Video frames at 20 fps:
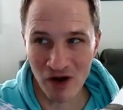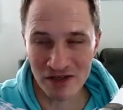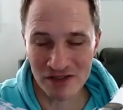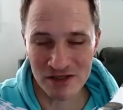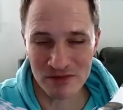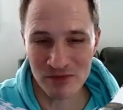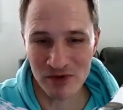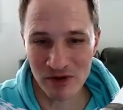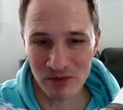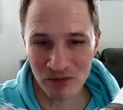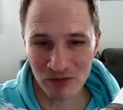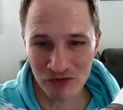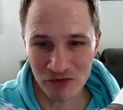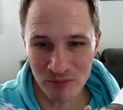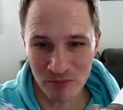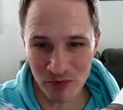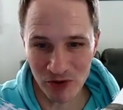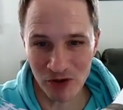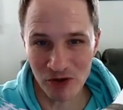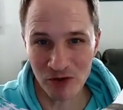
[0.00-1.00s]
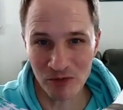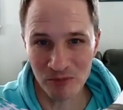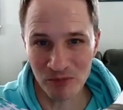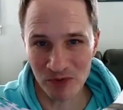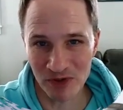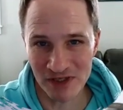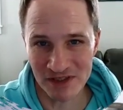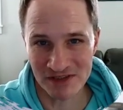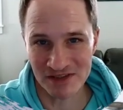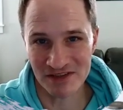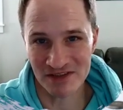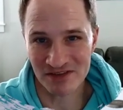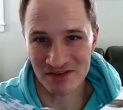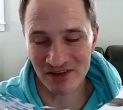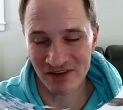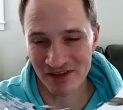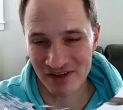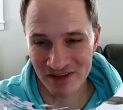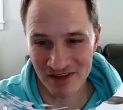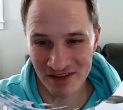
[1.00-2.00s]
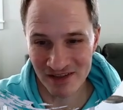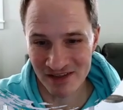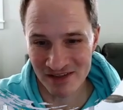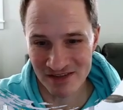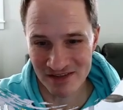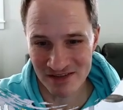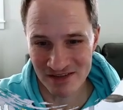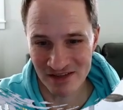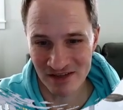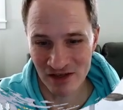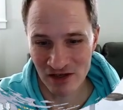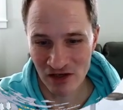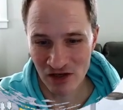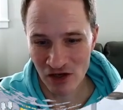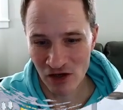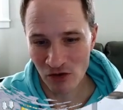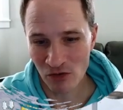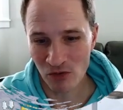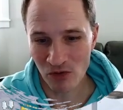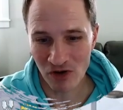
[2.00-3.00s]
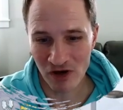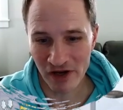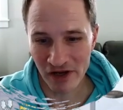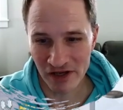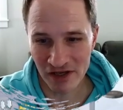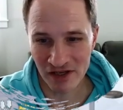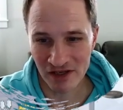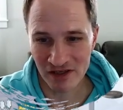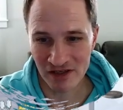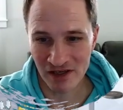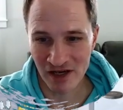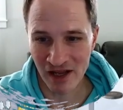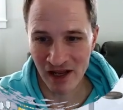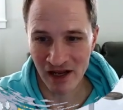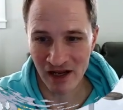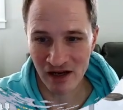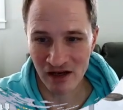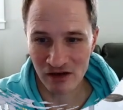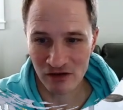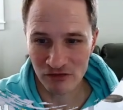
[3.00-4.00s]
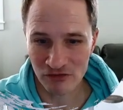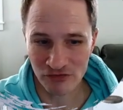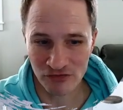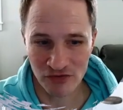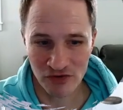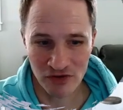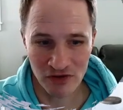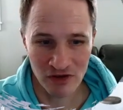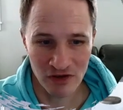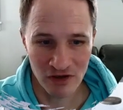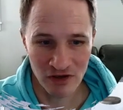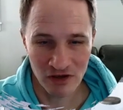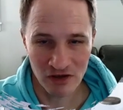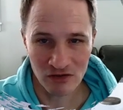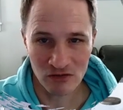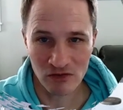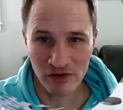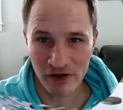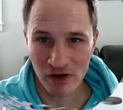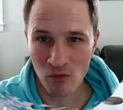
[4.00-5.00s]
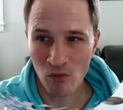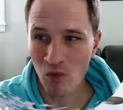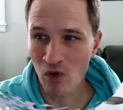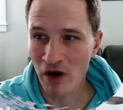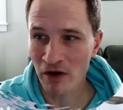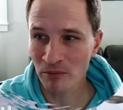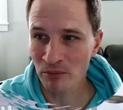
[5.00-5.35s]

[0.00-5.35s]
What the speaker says: be able to build places like this where I can have like one